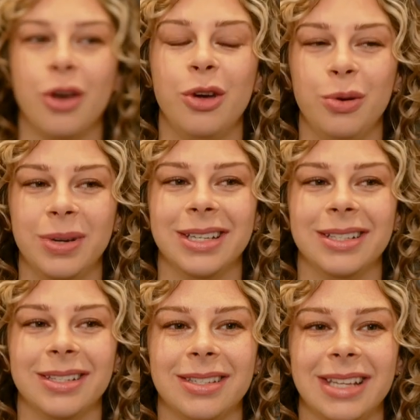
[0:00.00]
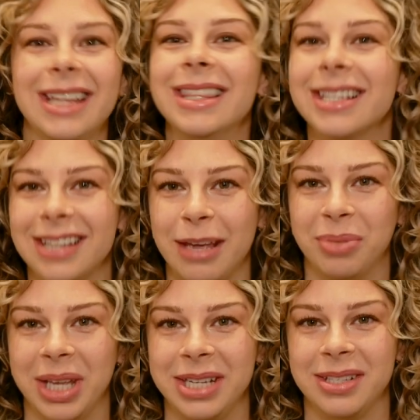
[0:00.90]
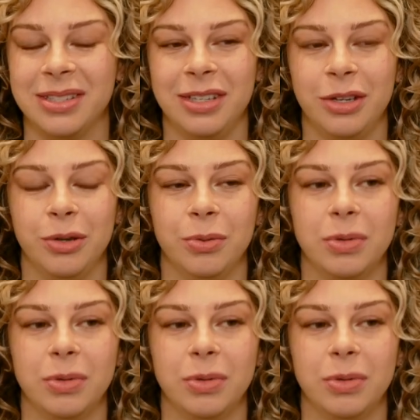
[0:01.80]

who is in the same place as you,